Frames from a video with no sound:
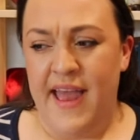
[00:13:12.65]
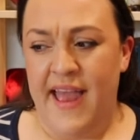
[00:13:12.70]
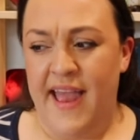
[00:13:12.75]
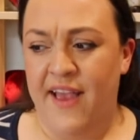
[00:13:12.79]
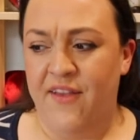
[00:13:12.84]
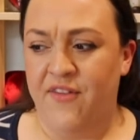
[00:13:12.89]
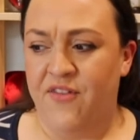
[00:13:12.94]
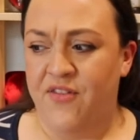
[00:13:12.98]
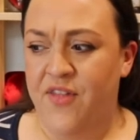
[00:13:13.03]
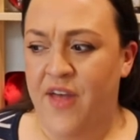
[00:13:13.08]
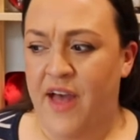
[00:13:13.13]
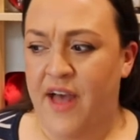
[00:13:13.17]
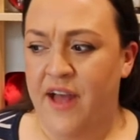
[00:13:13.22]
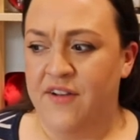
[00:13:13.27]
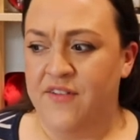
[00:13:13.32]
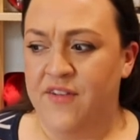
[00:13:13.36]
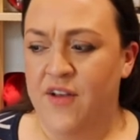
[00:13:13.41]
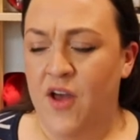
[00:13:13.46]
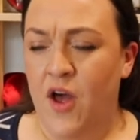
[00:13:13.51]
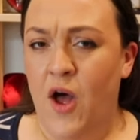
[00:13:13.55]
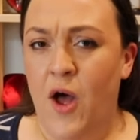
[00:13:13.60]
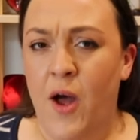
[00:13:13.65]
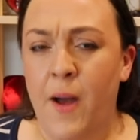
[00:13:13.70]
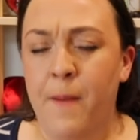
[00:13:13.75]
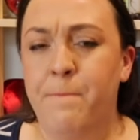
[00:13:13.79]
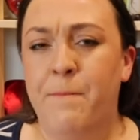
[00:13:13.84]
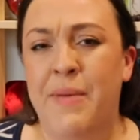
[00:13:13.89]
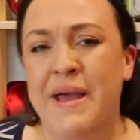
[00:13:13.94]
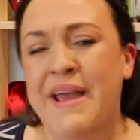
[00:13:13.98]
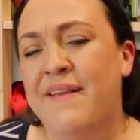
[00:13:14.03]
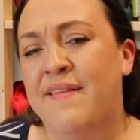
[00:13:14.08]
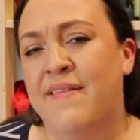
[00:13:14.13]
is that her
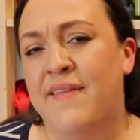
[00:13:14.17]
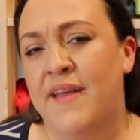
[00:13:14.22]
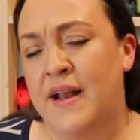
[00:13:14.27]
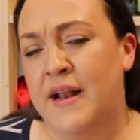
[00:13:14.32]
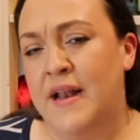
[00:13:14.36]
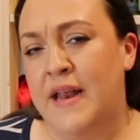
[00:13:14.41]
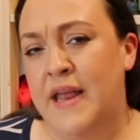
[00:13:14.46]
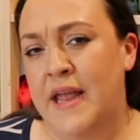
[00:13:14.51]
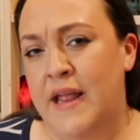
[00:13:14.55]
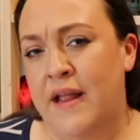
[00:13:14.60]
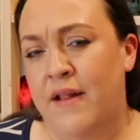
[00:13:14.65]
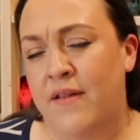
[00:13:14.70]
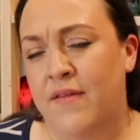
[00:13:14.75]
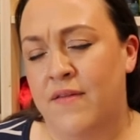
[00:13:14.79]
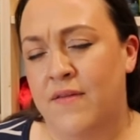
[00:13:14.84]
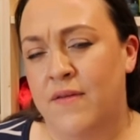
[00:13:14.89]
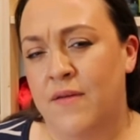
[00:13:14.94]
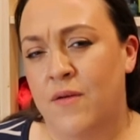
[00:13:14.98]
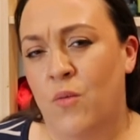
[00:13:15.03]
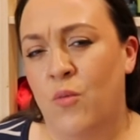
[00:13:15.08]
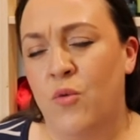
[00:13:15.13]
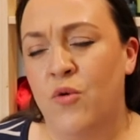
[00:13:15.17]
basic needs